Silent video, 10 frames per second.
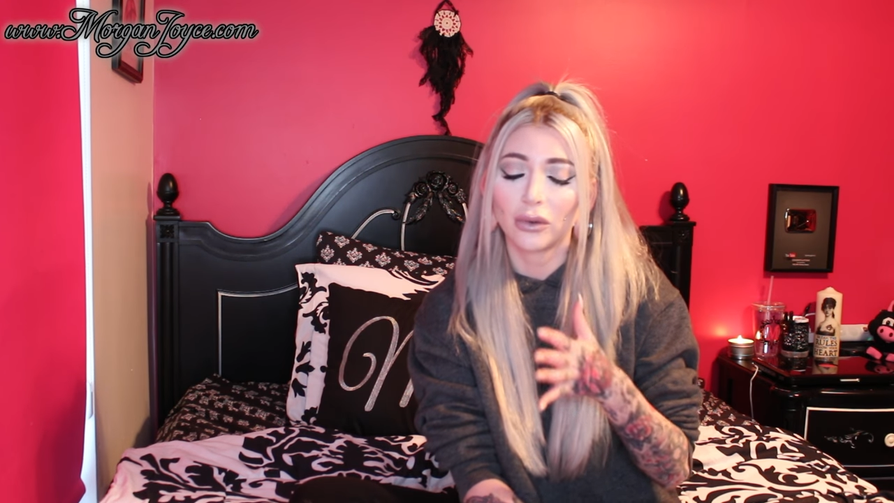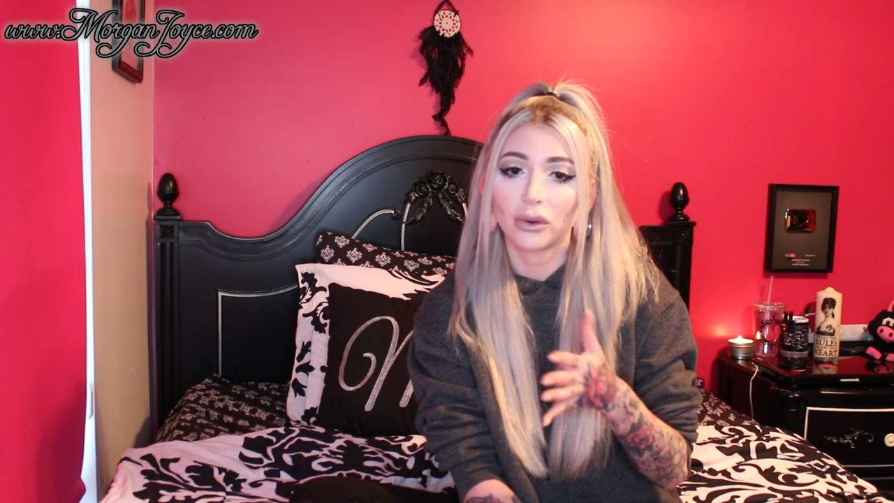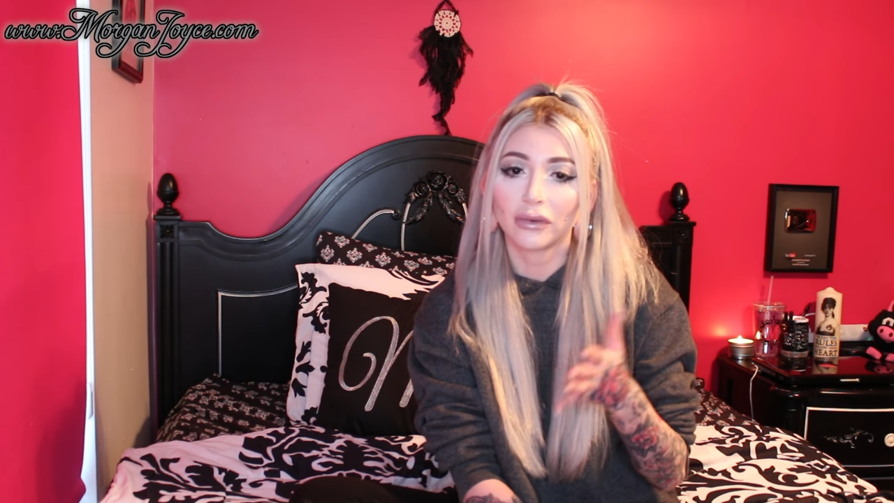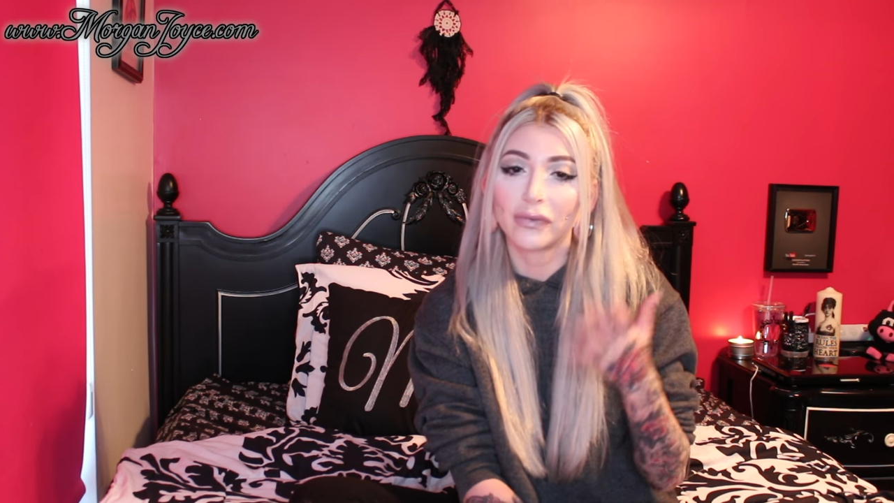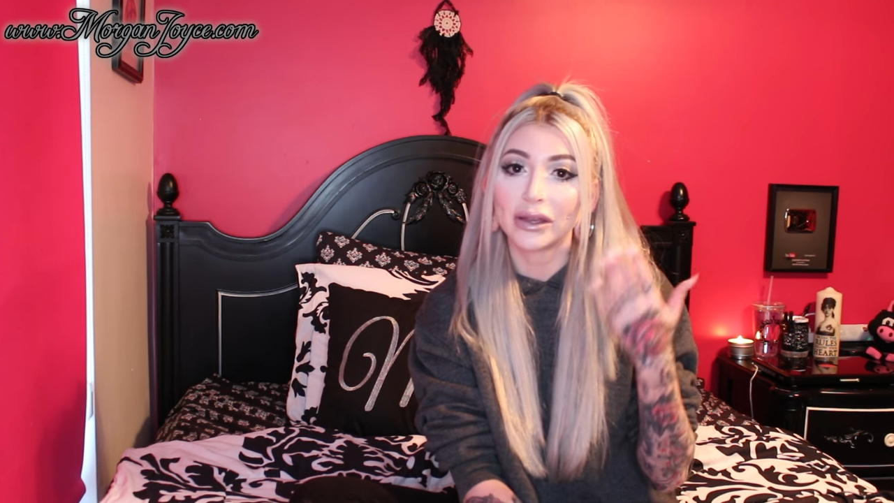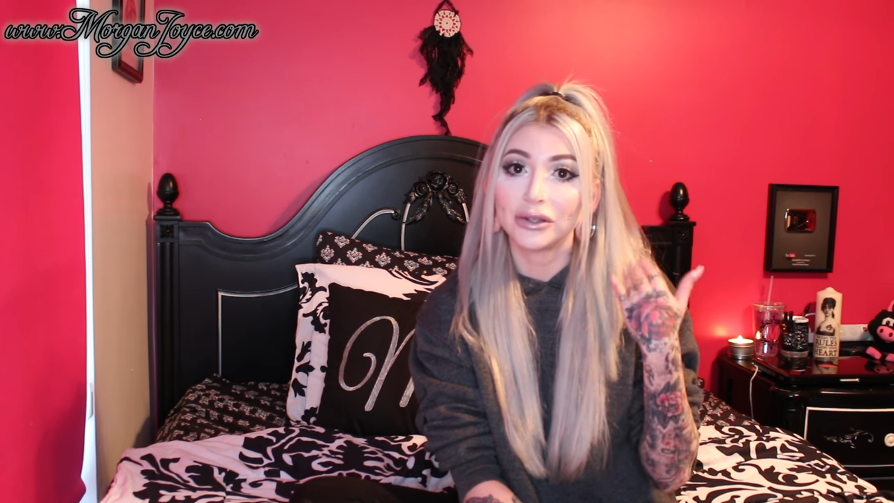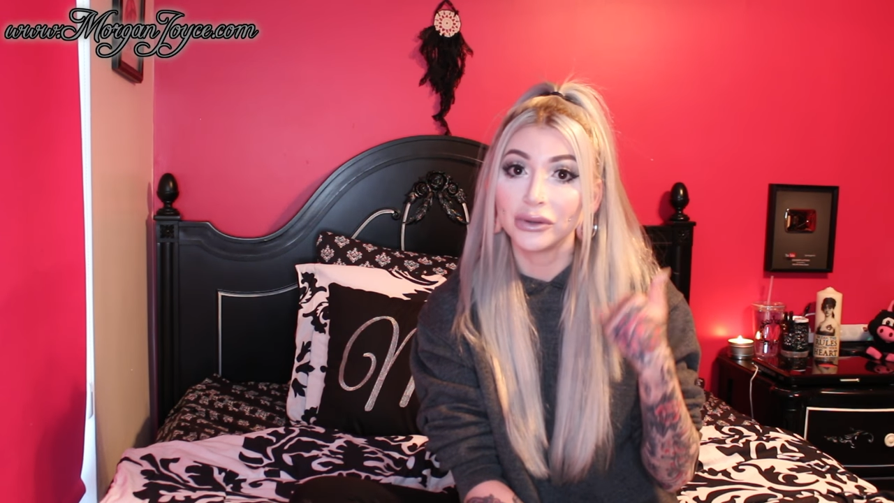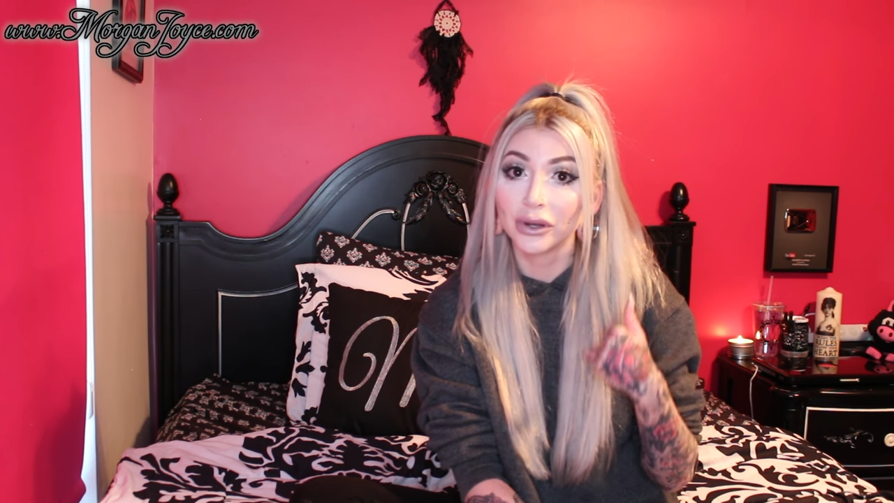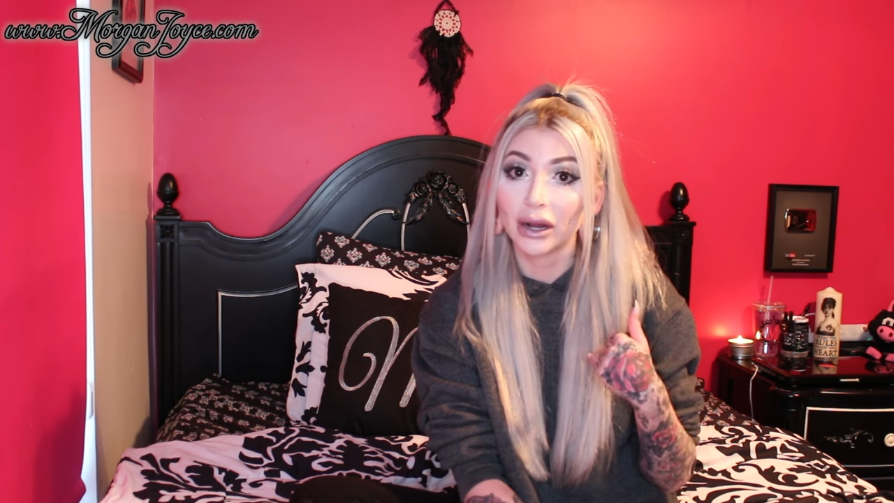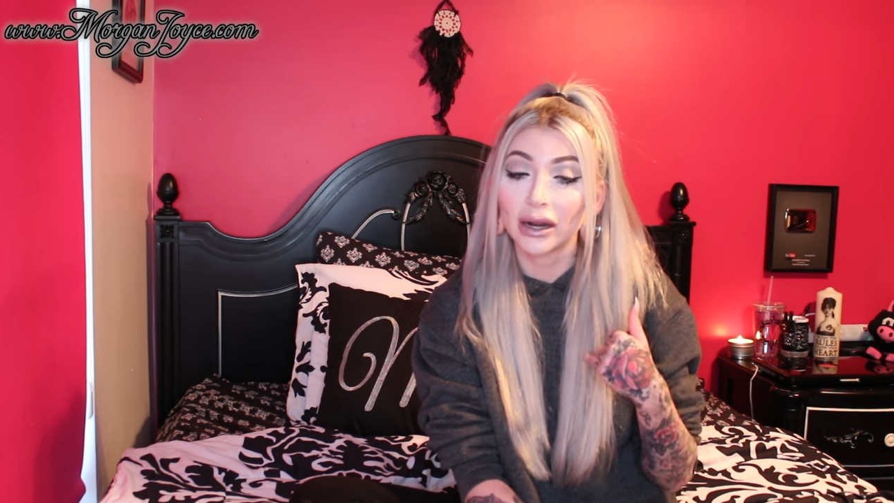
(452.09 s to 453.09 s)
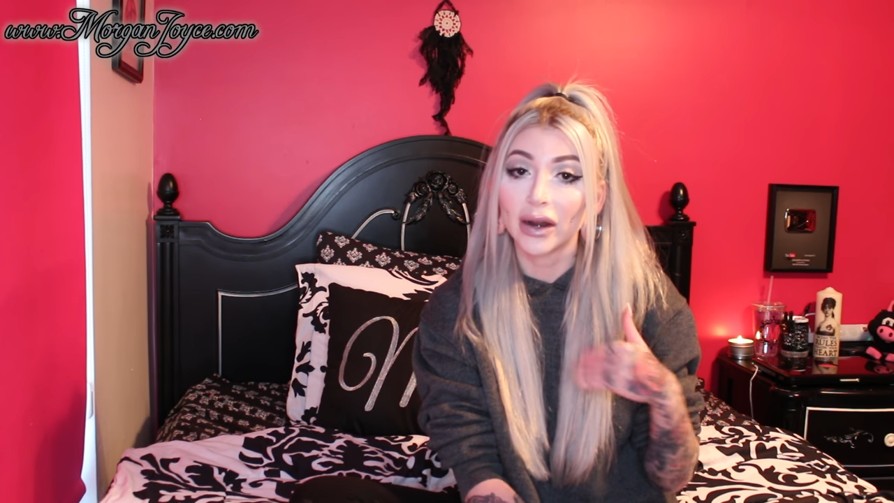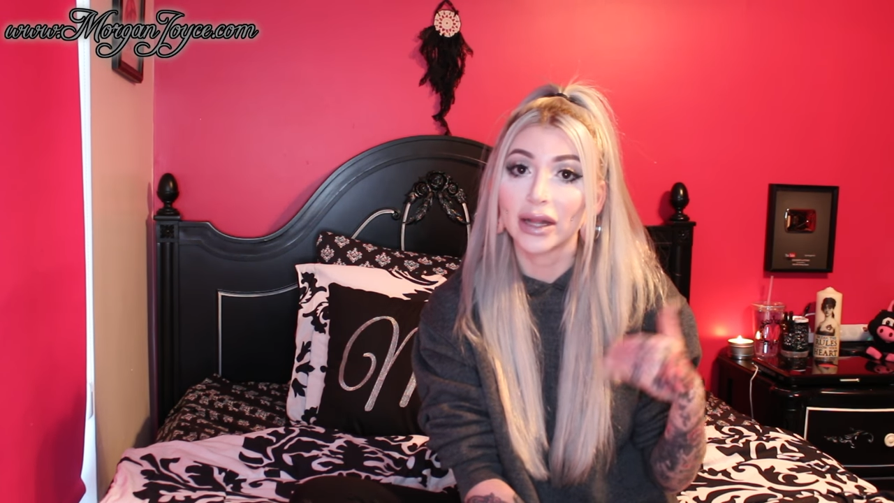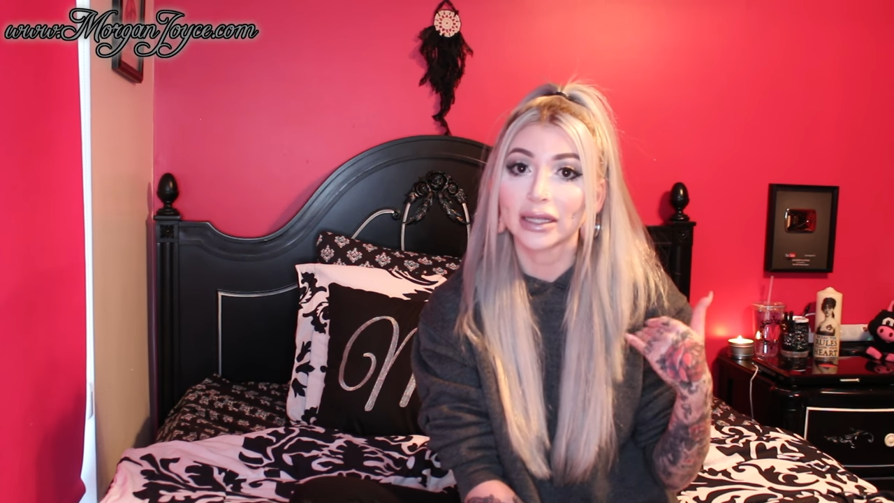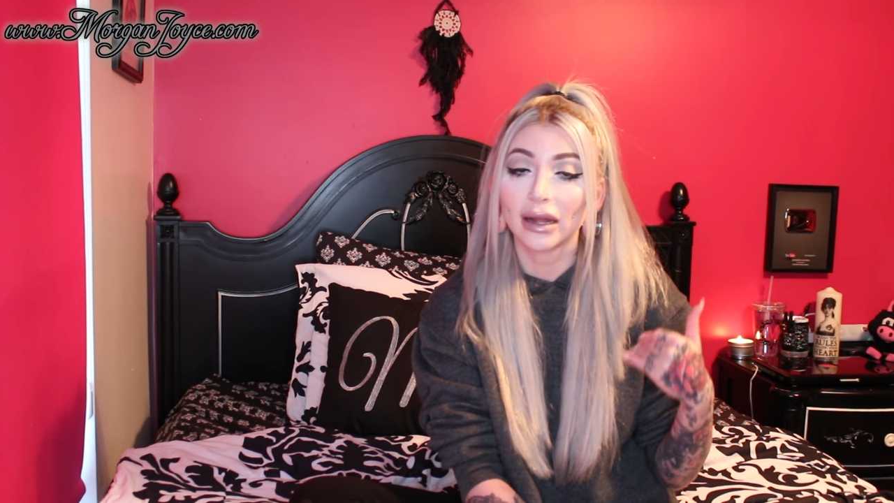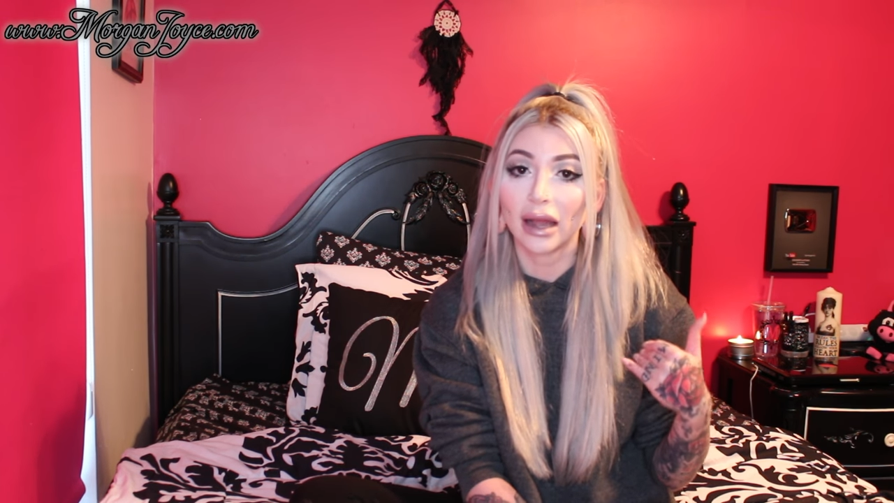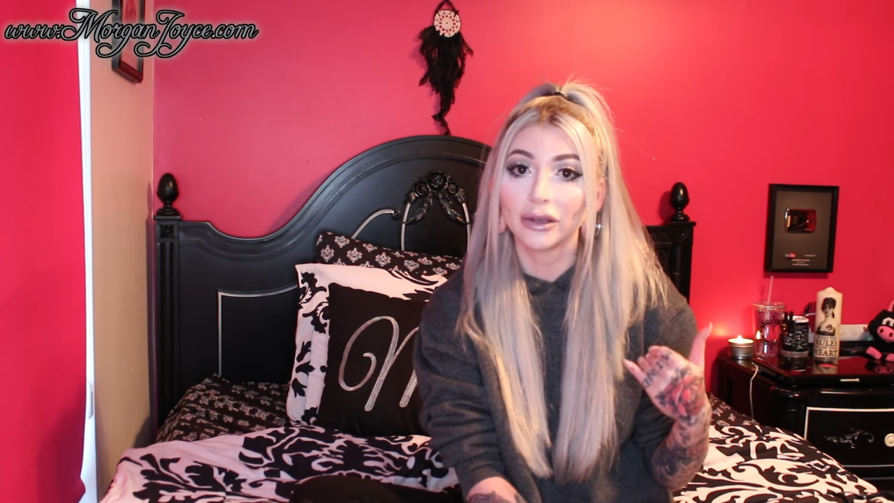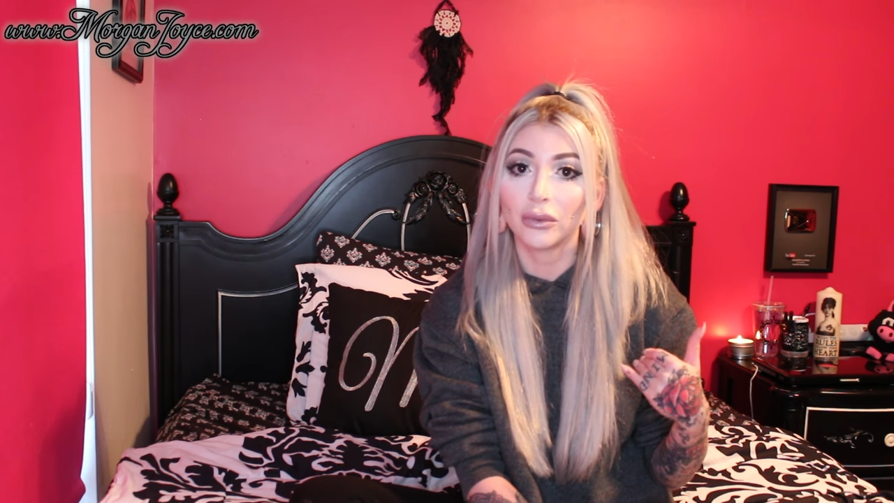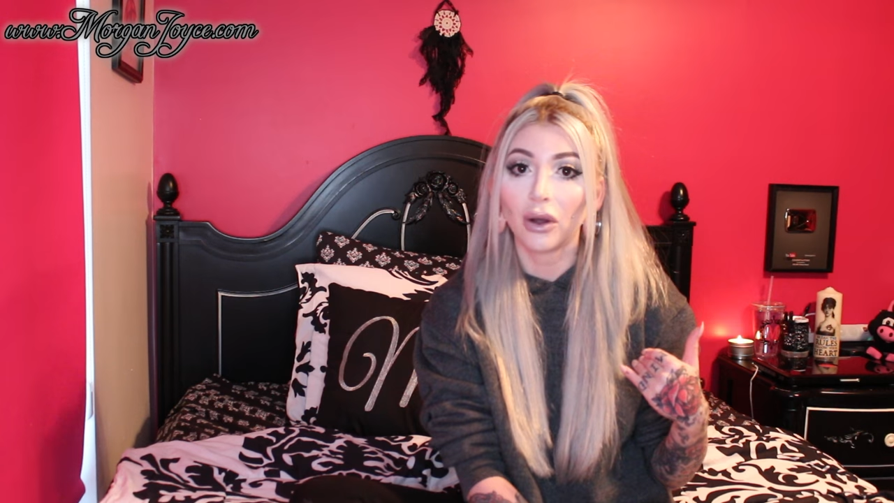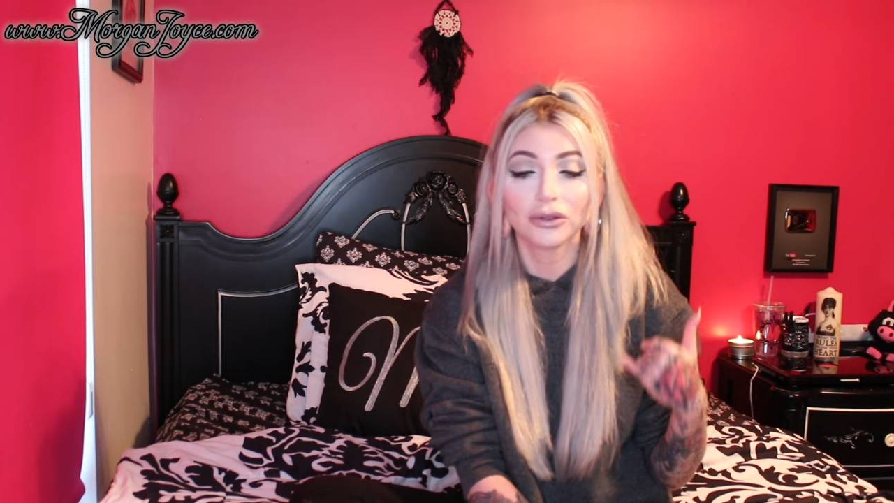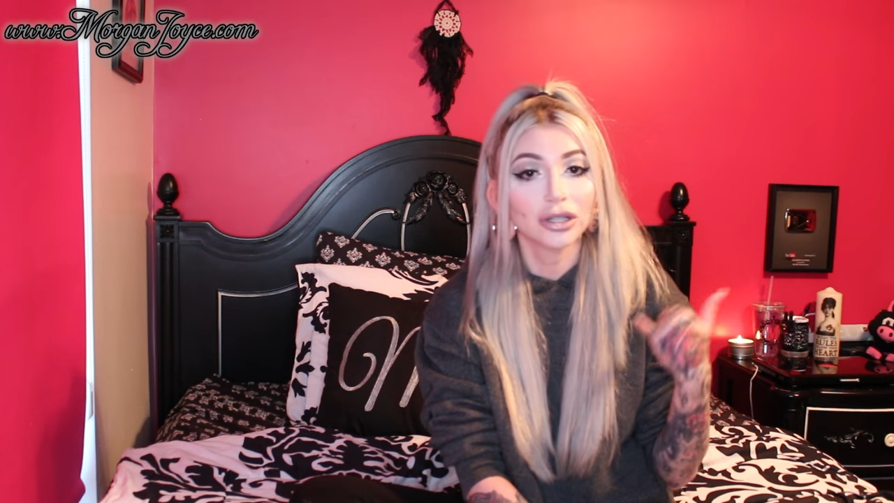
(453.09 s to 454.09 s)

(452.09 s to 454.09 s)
or if they do your hair and it's not how you want,